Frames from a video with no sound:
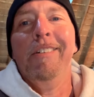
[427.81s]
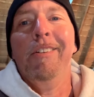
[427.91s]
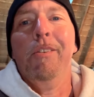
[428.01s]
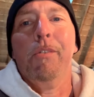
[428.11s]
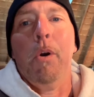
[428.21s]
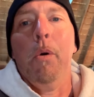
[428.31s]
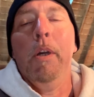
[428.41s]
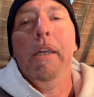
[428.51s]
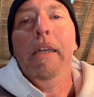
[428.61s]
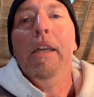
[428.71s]
So,
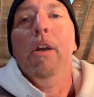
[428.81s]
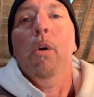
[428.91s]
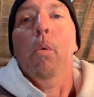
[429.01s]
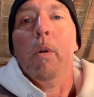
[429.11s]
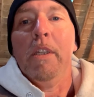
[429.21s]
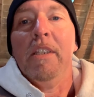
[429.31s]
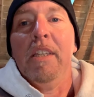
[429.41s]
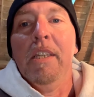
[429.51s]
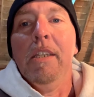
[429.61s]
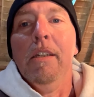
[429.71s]
what do you
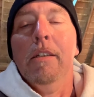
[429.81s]
need?